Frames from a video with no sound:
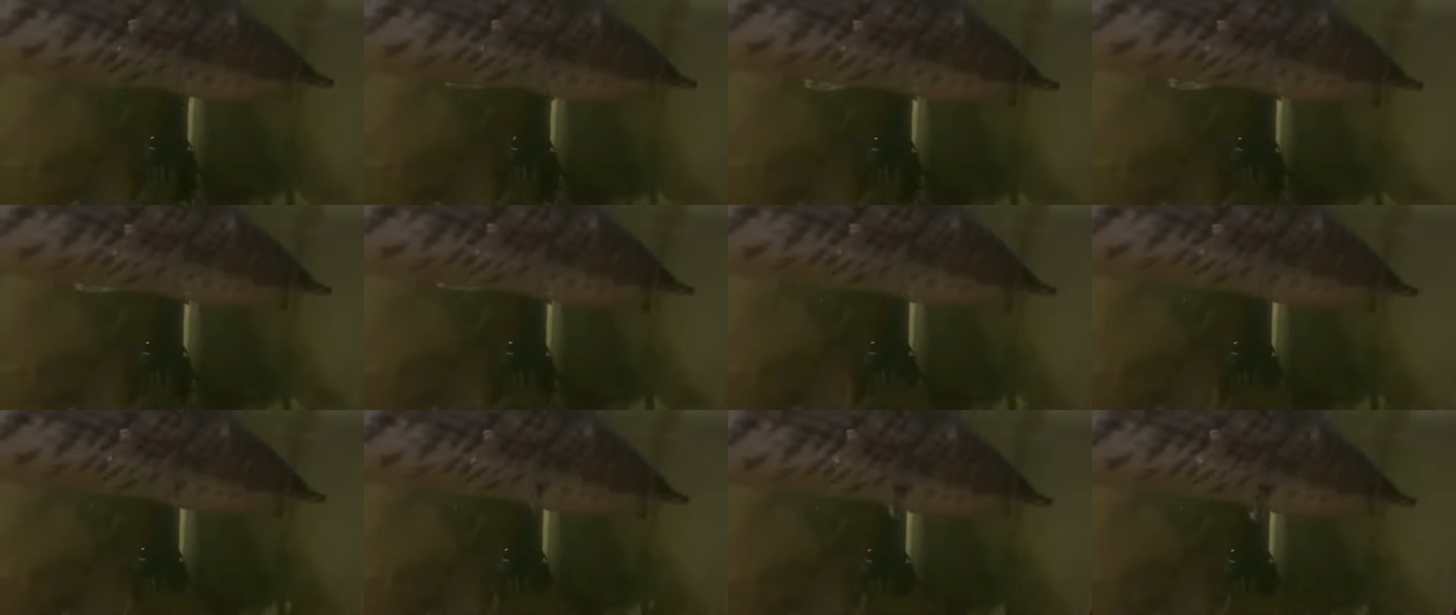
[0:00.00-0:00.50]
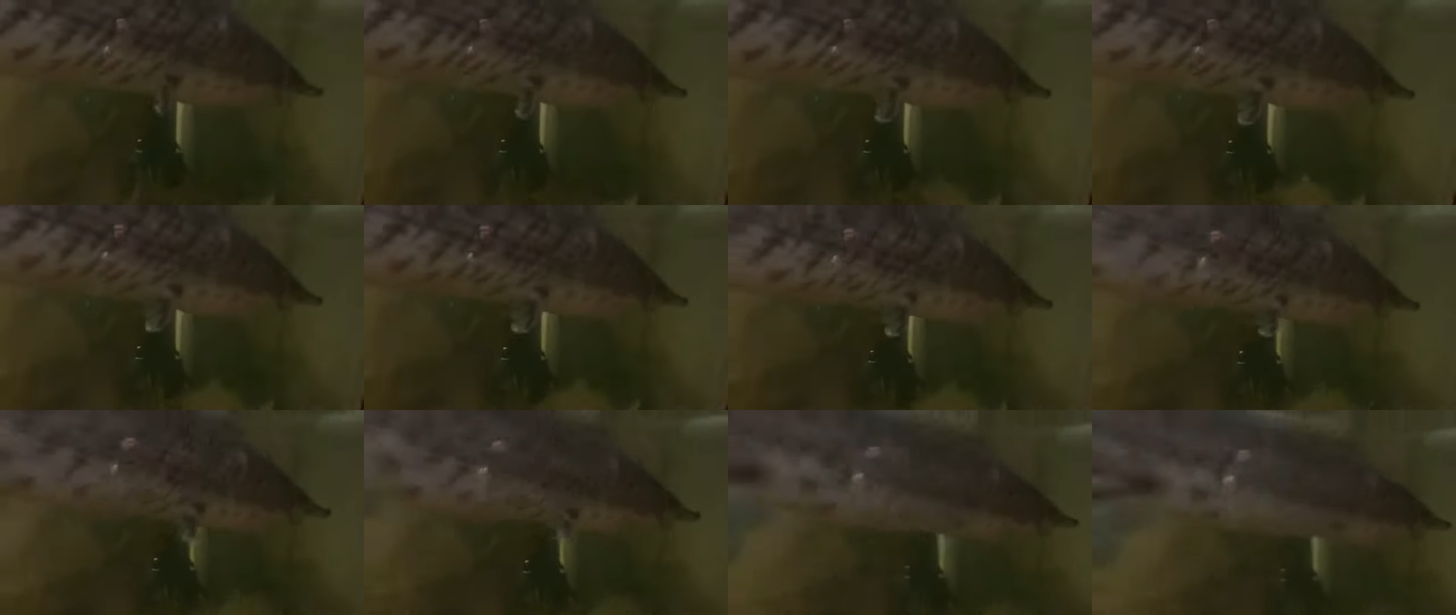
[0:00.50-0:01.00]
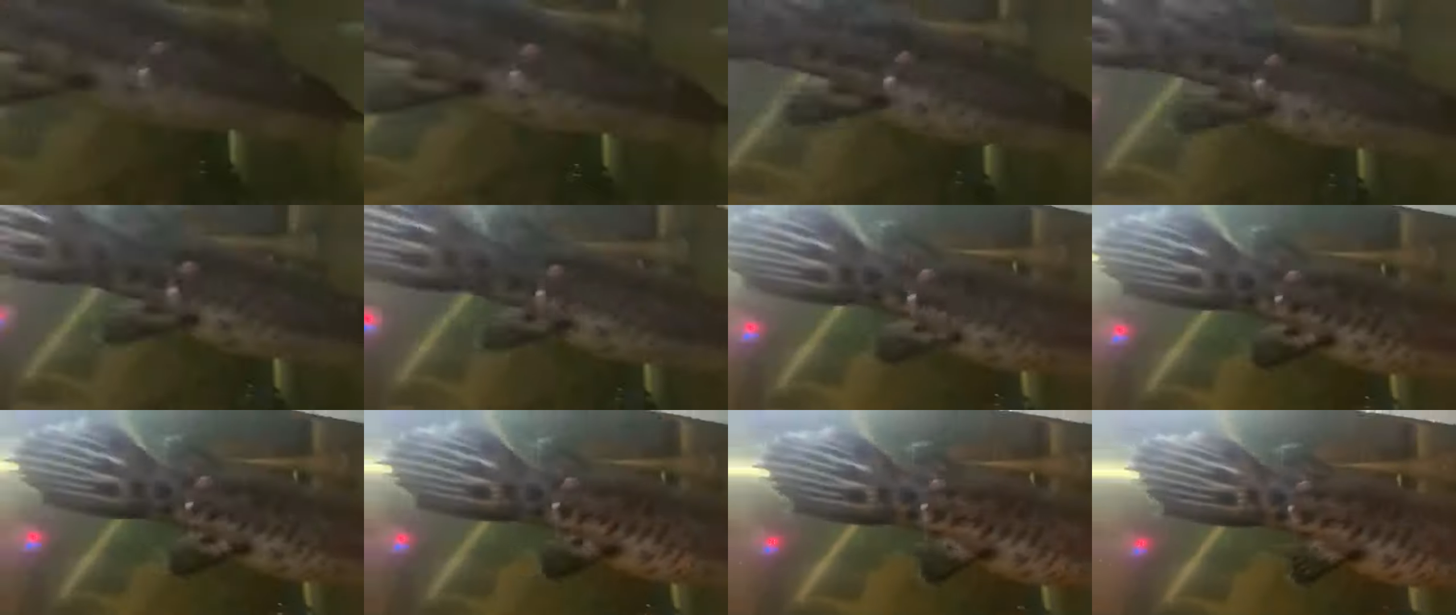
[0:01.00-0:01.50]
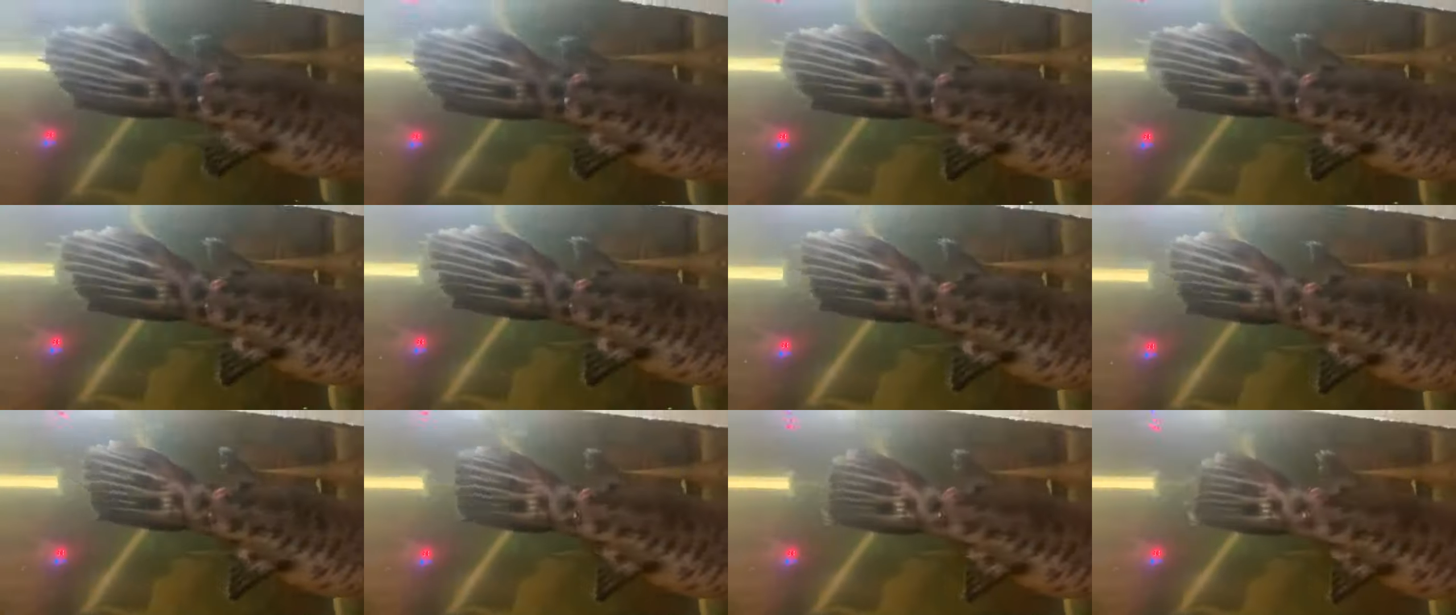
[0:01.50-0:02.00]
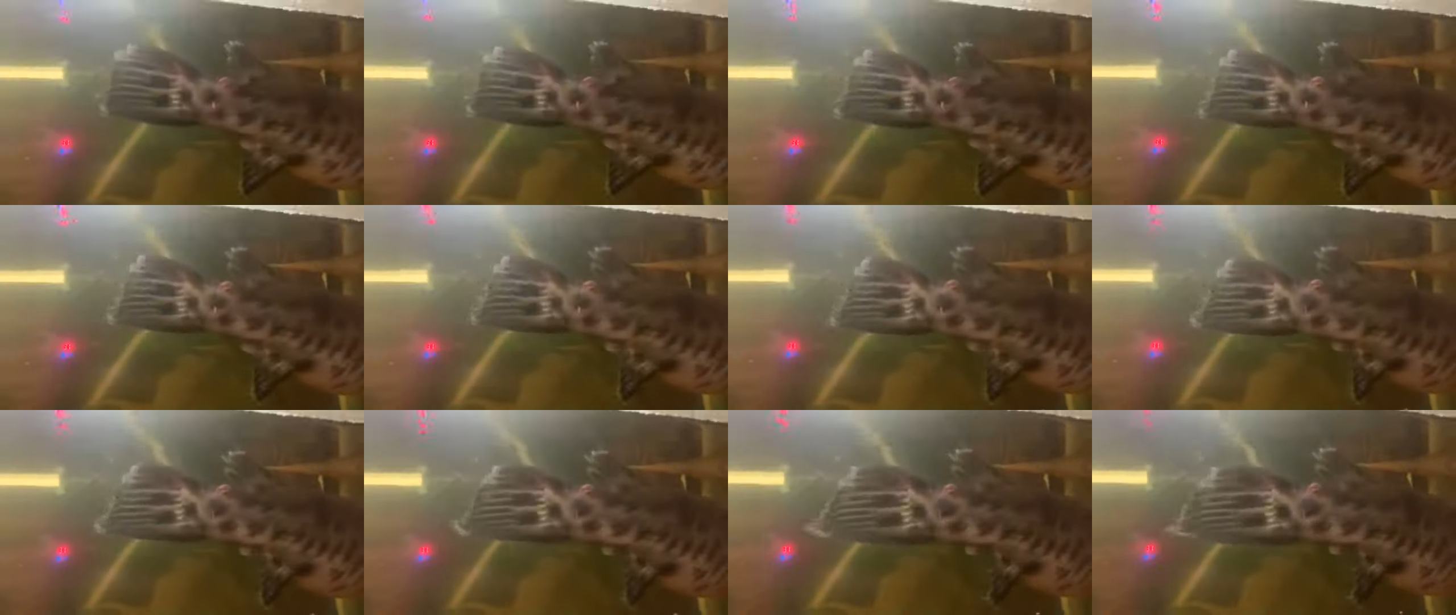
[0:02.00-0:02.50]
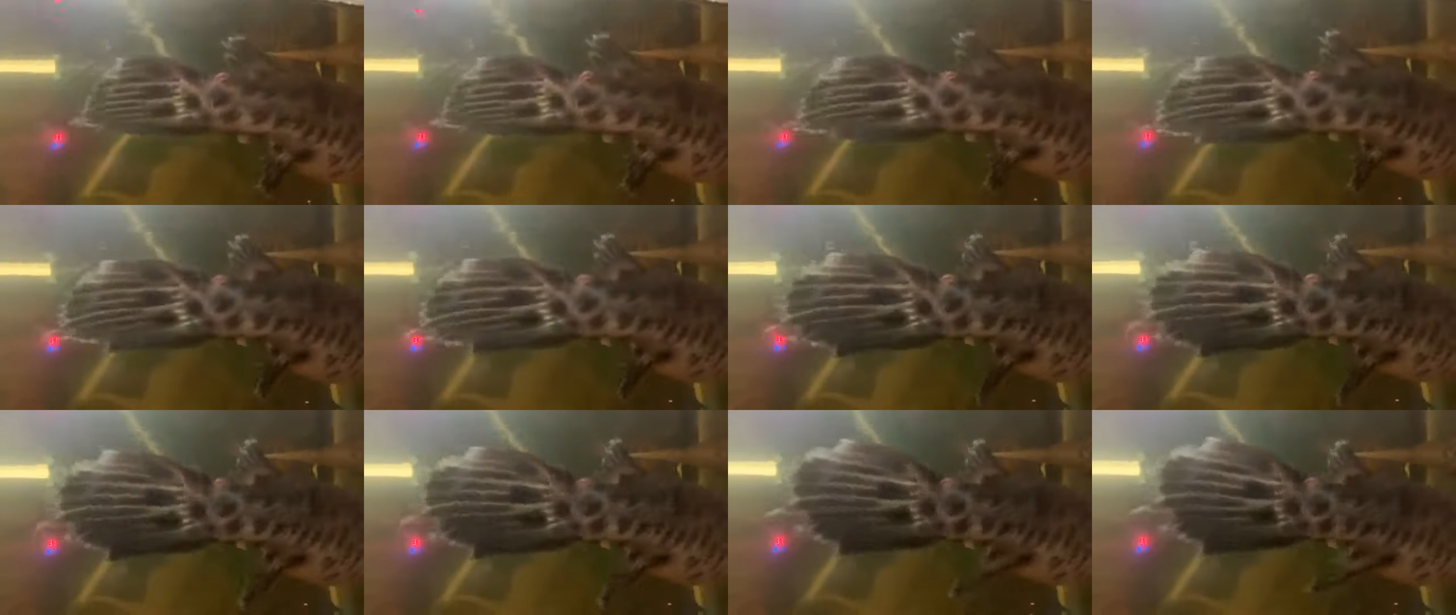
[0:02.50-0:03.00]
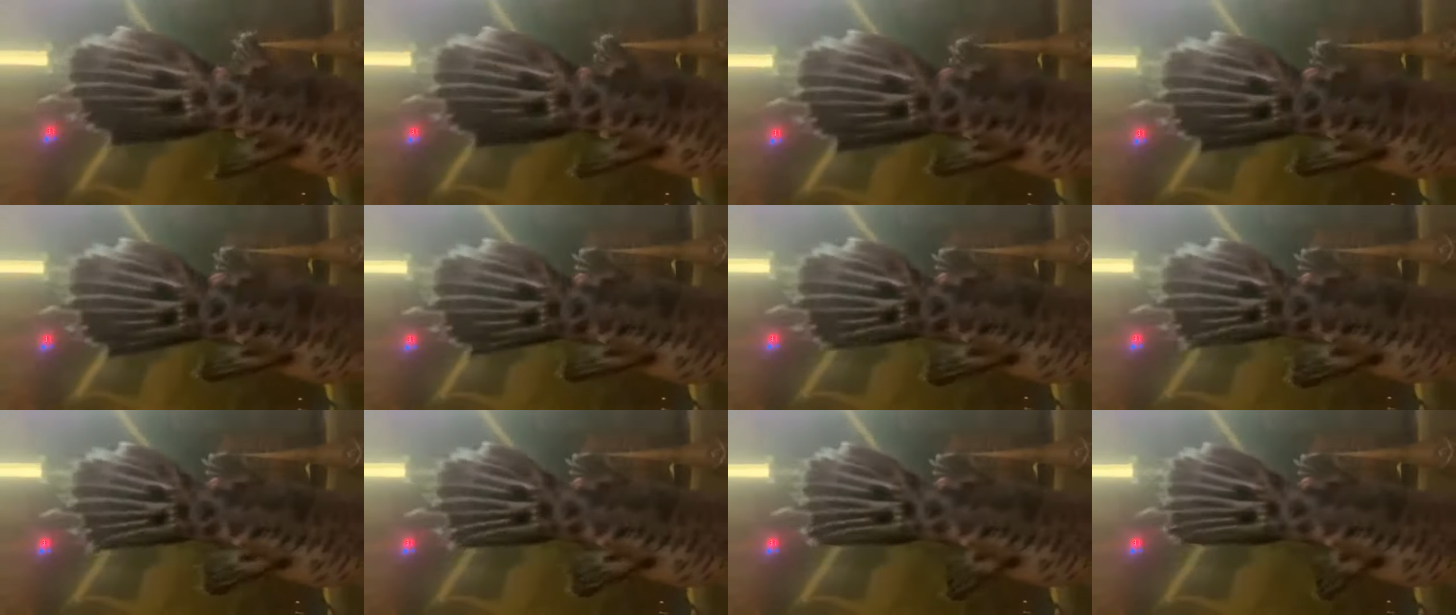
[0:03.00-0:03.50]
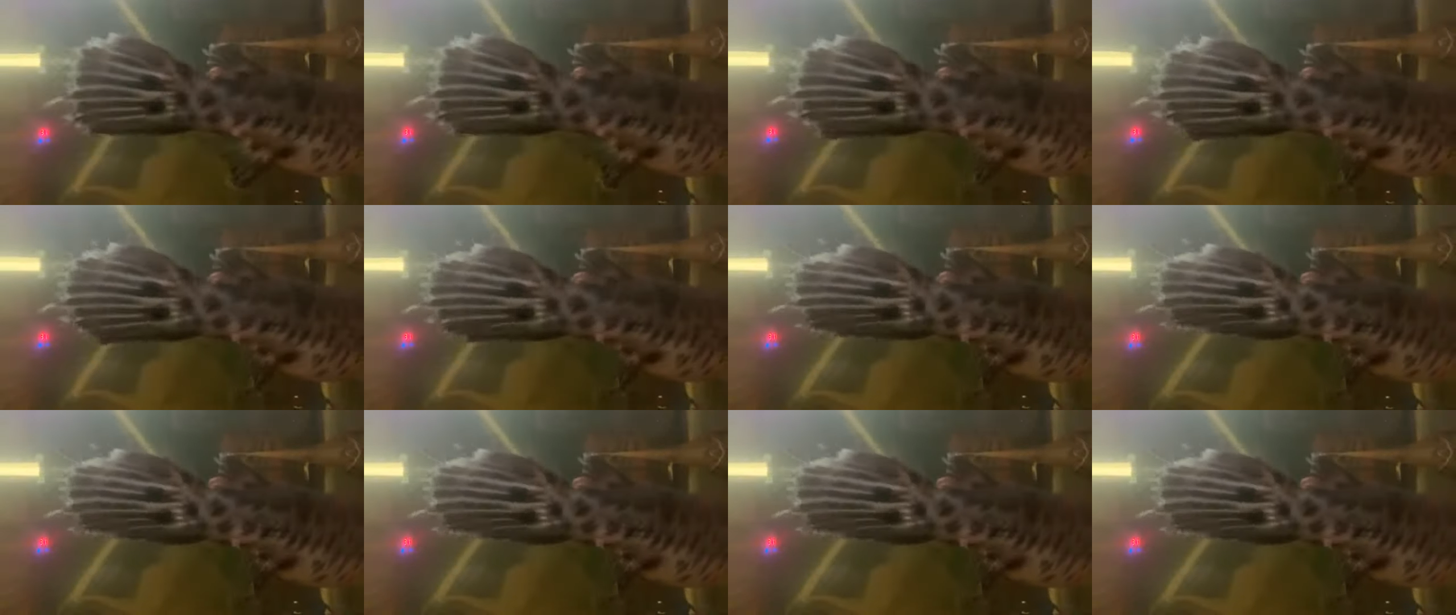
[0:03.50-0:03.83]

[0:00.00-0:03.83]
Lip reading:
Nobody's mouth can be seen.